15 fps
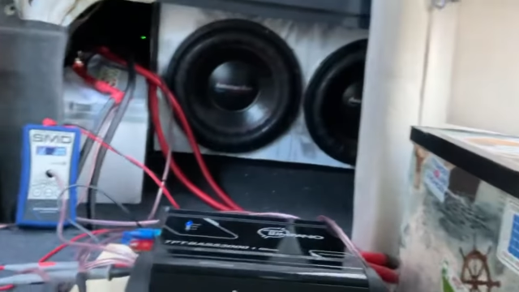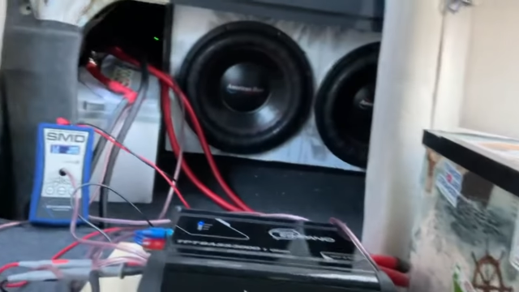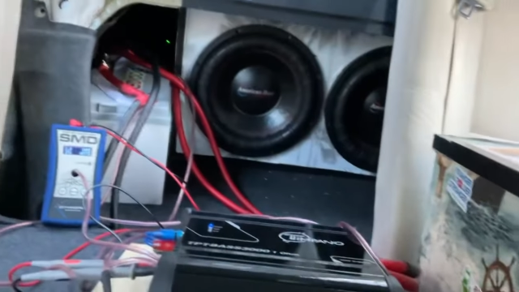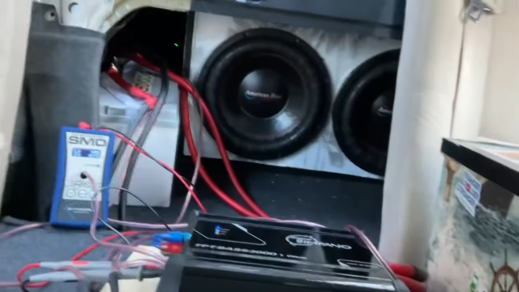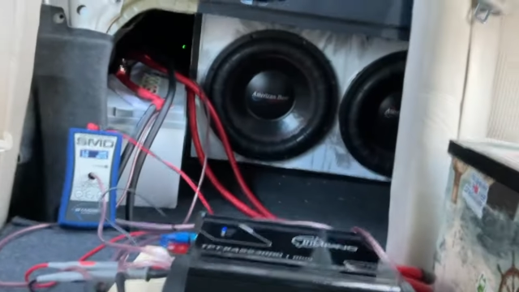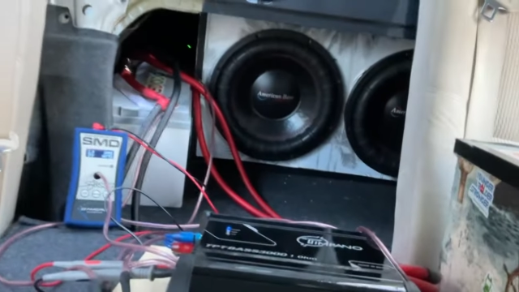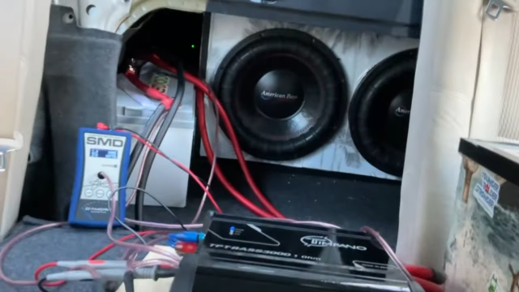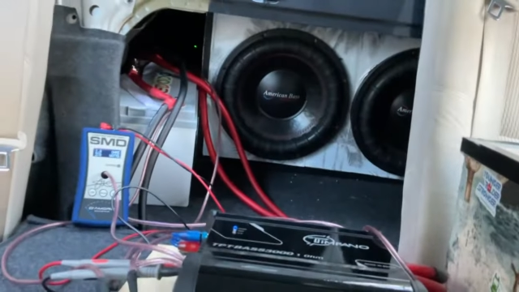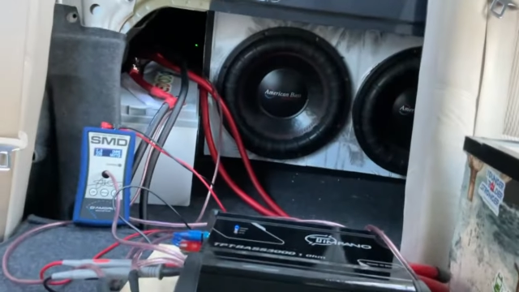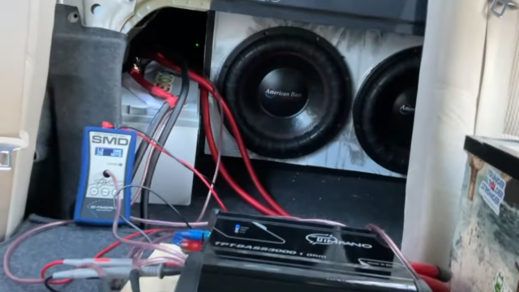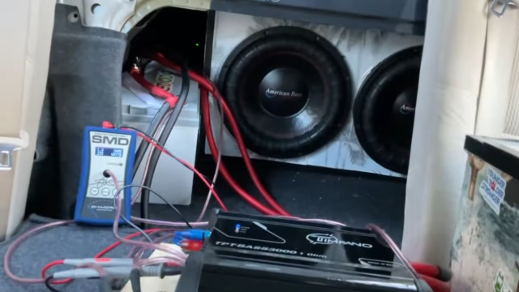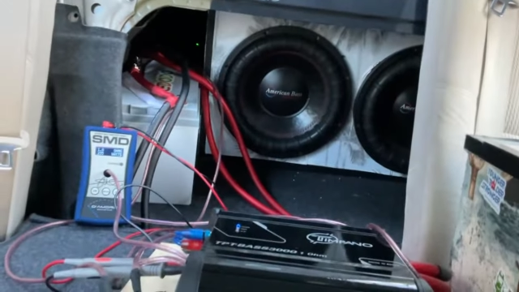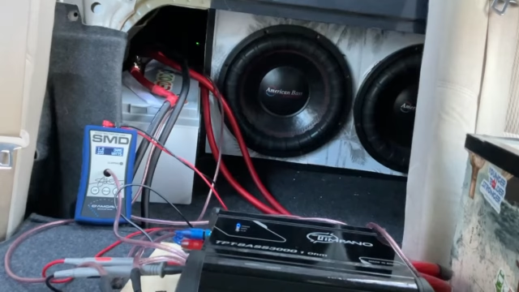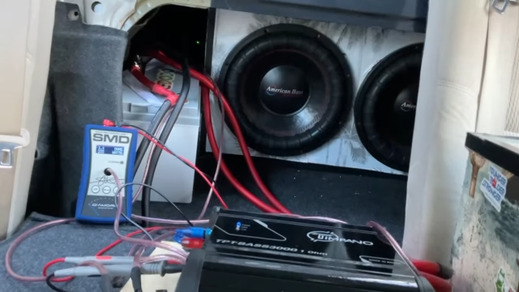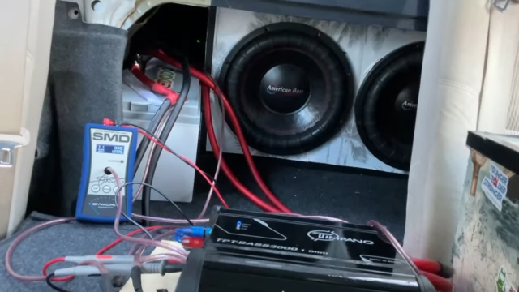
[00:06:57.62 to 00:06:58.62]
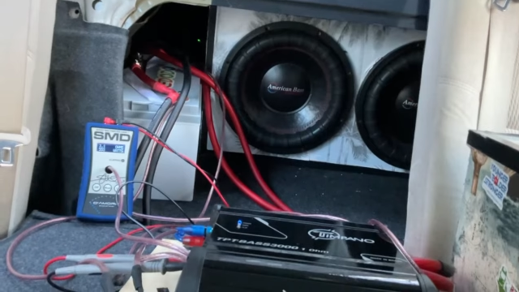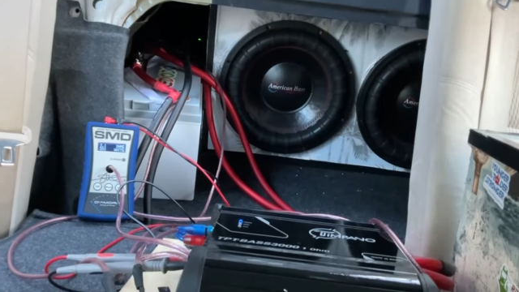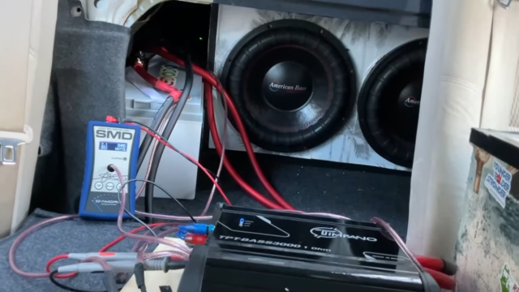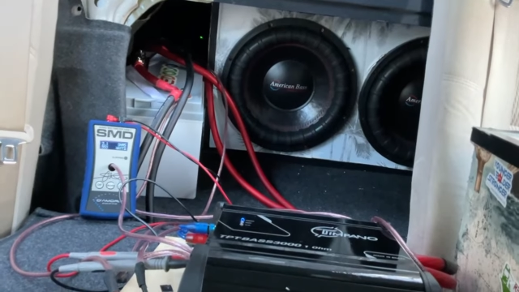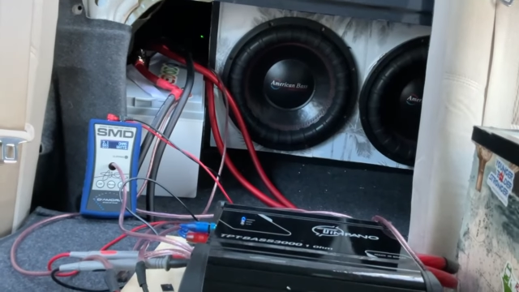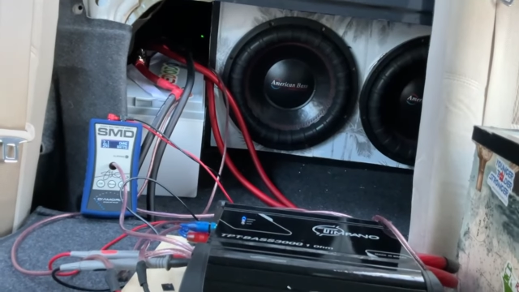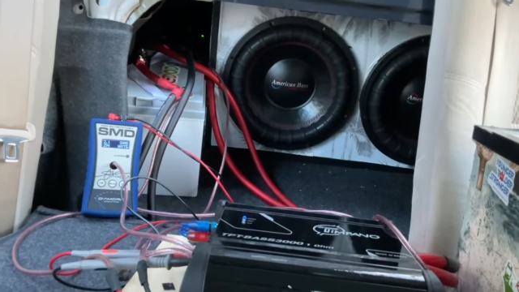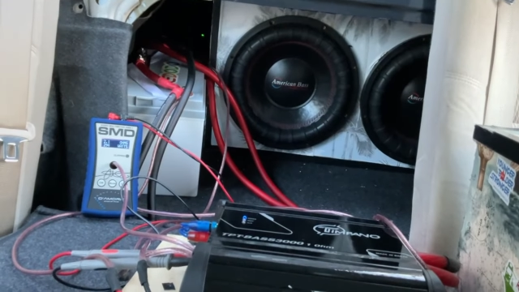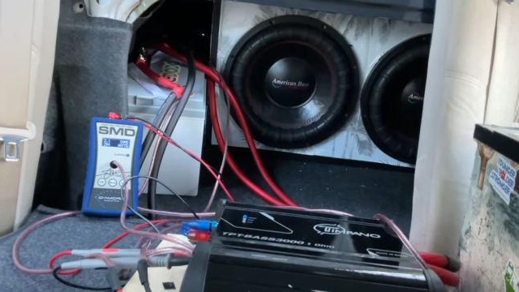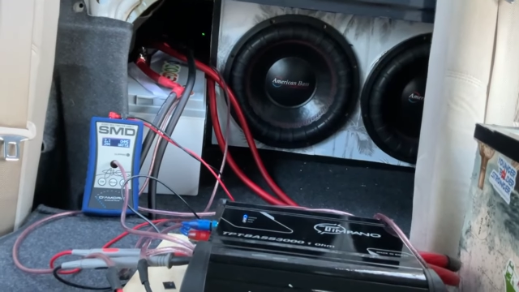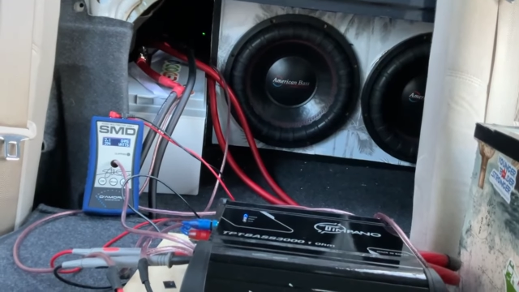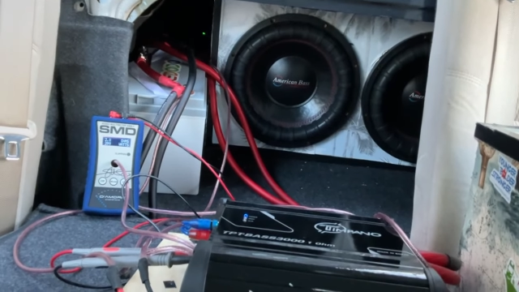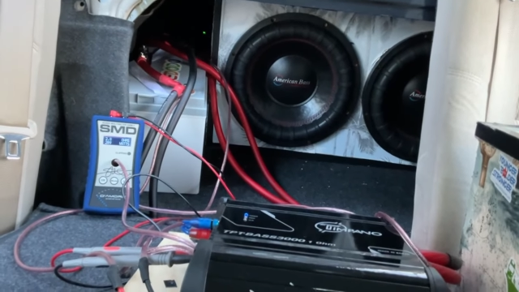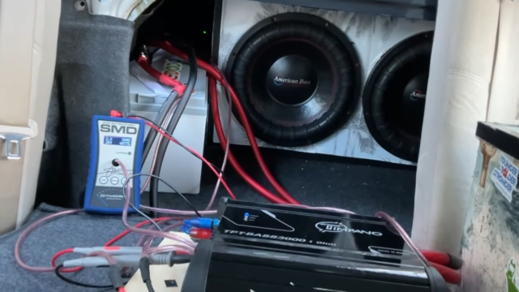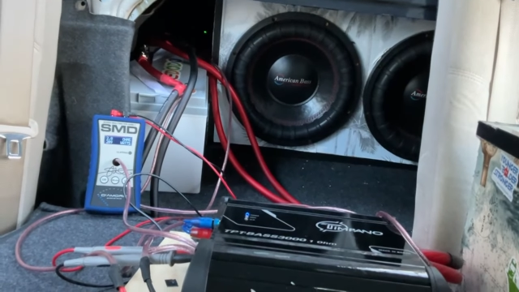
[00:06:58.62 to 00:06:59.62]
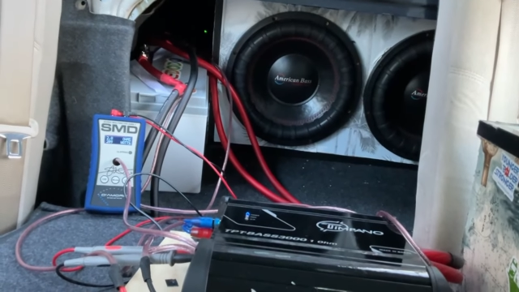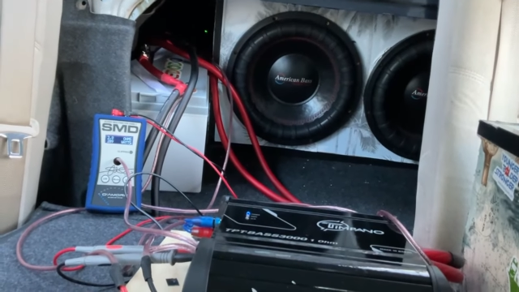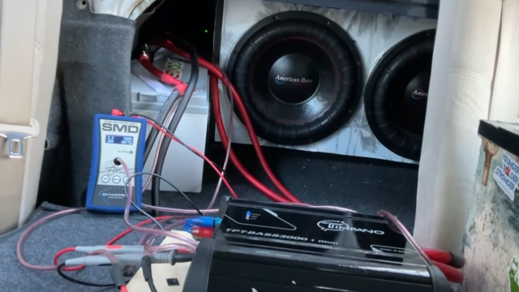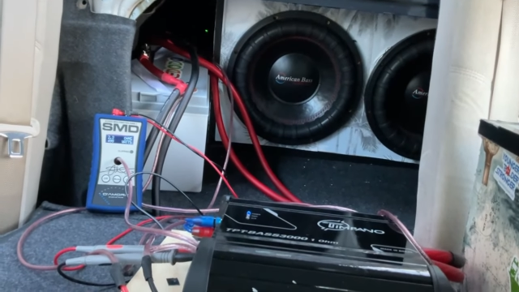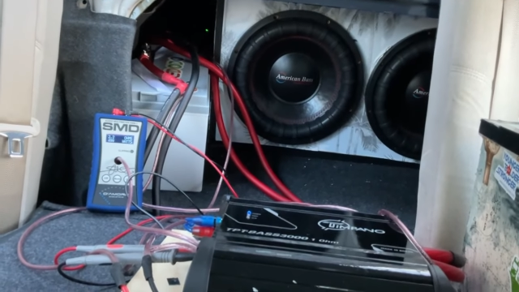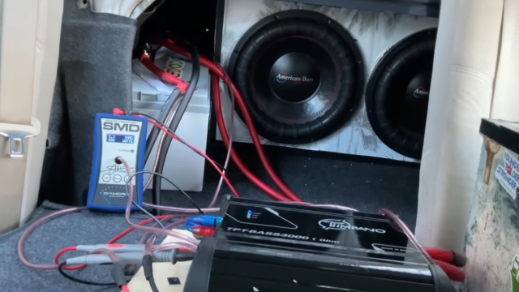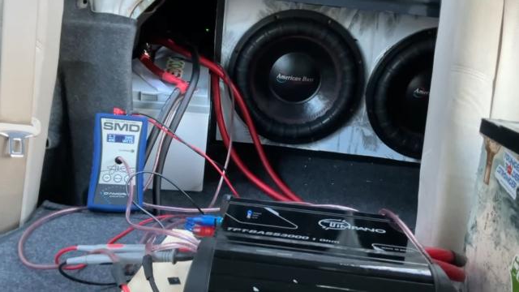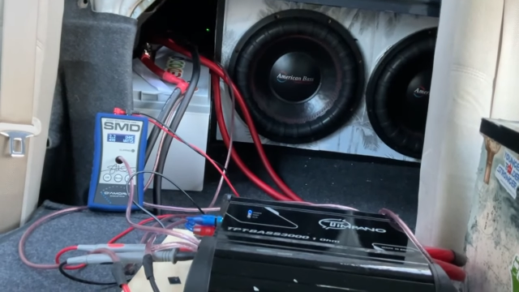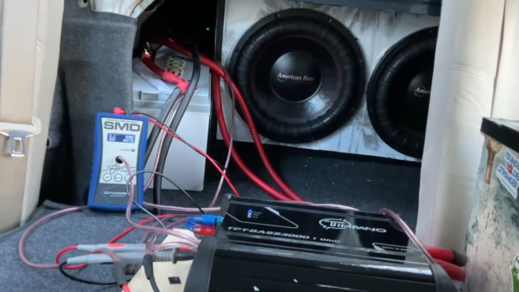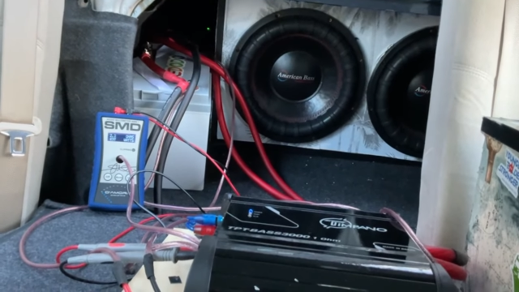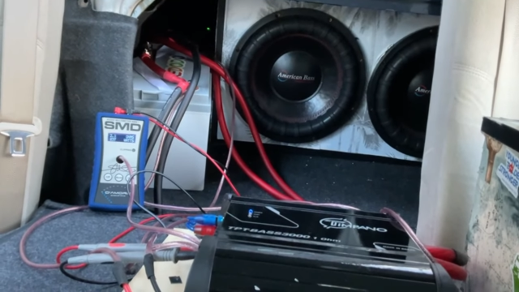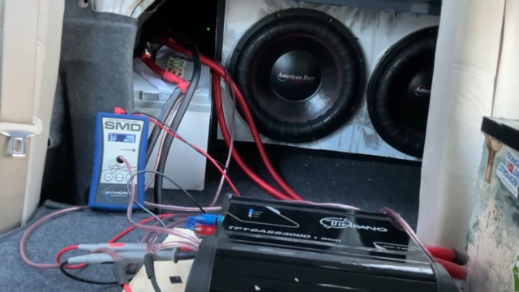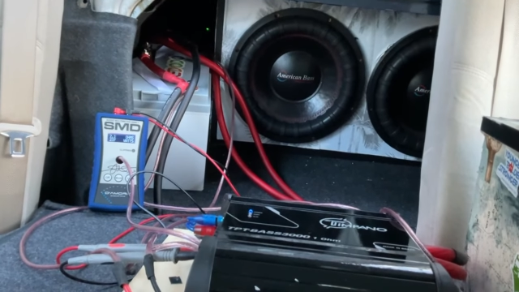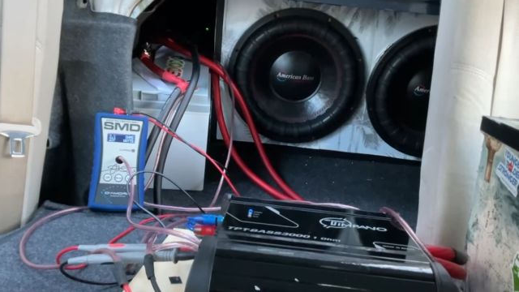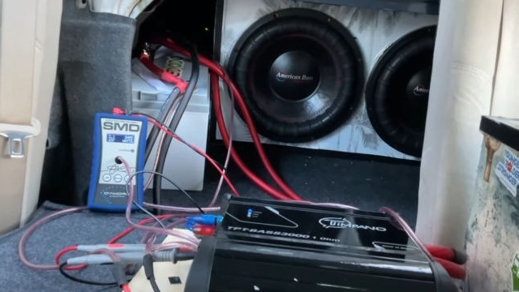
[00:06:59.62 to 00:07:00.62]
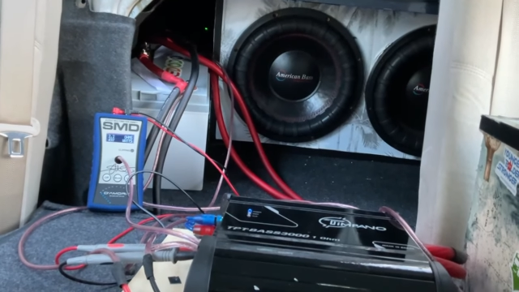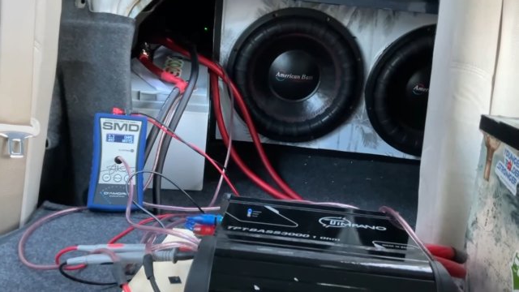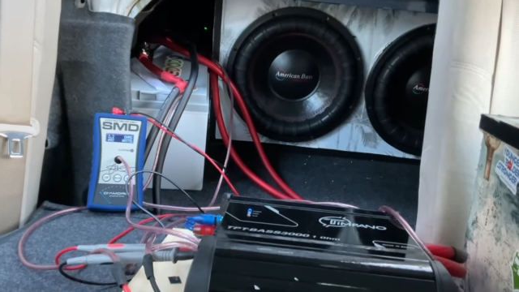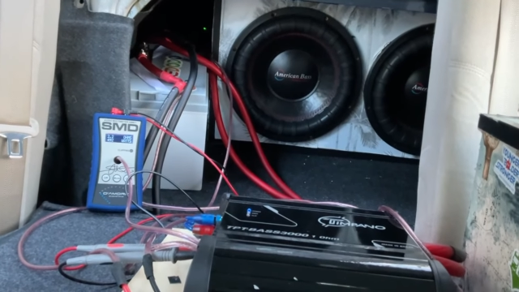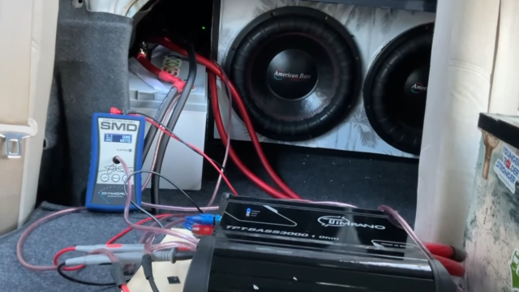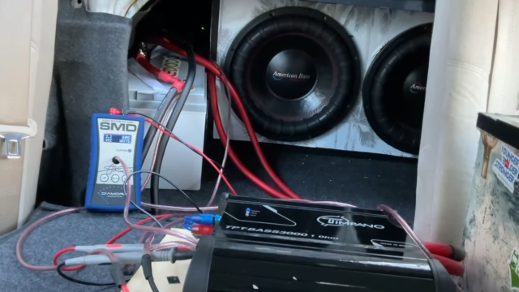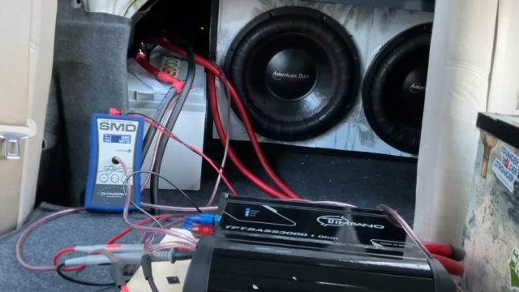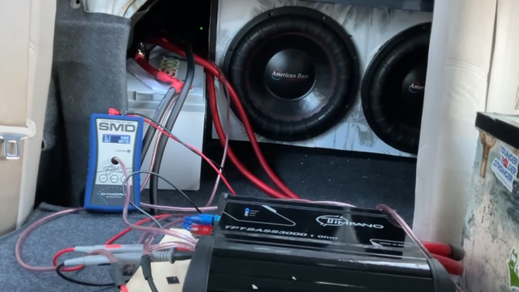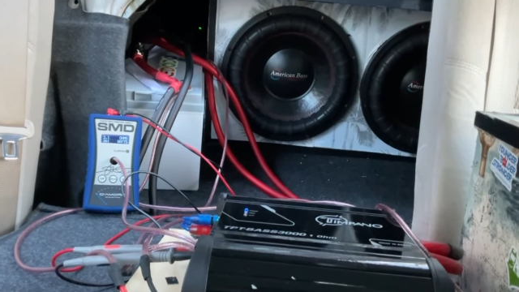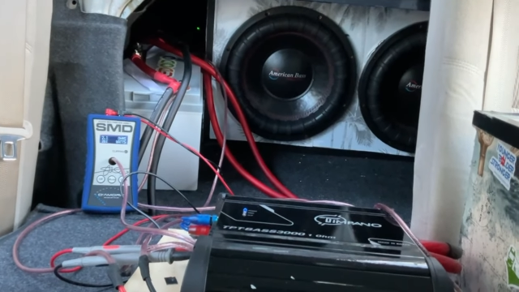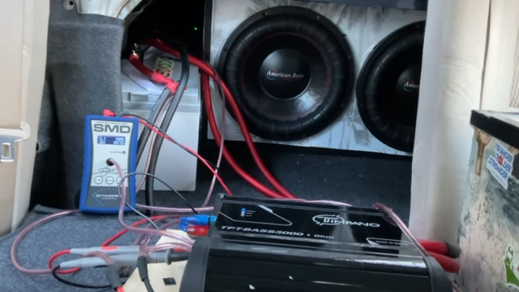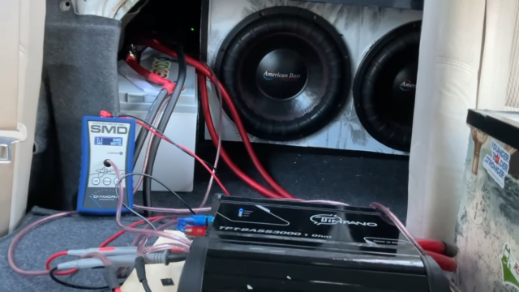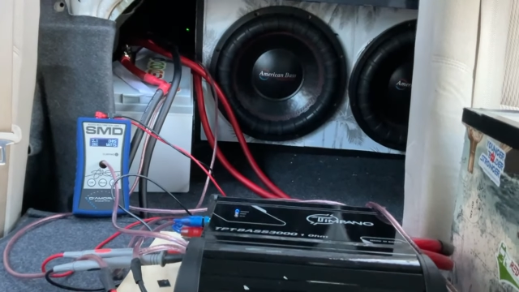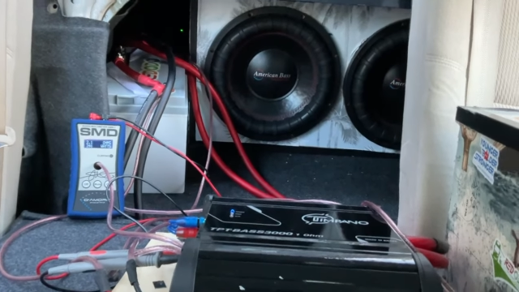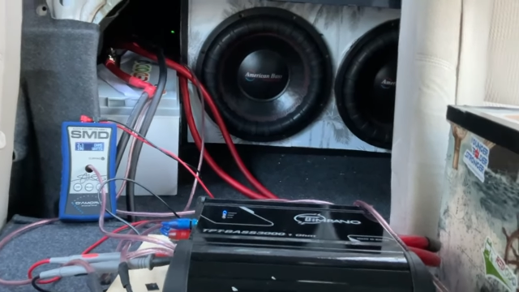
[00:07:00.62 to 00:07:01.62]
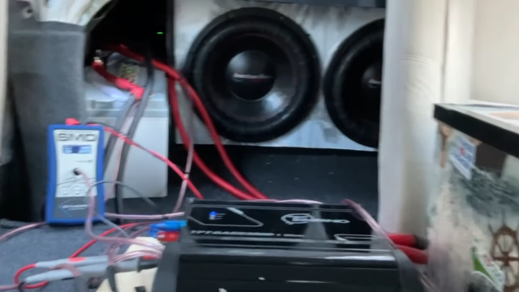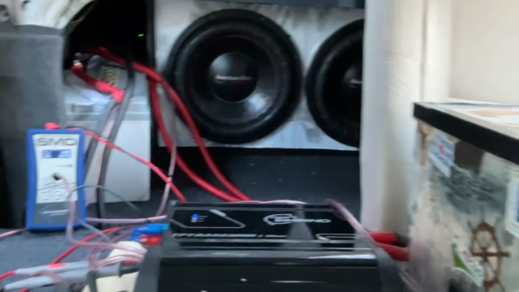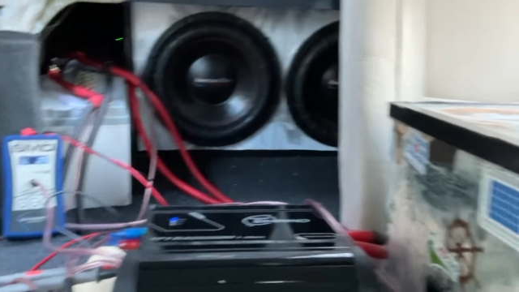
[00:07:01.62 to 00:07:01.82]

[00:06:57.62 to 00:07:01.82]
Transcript: Nobody's mouth can be seen.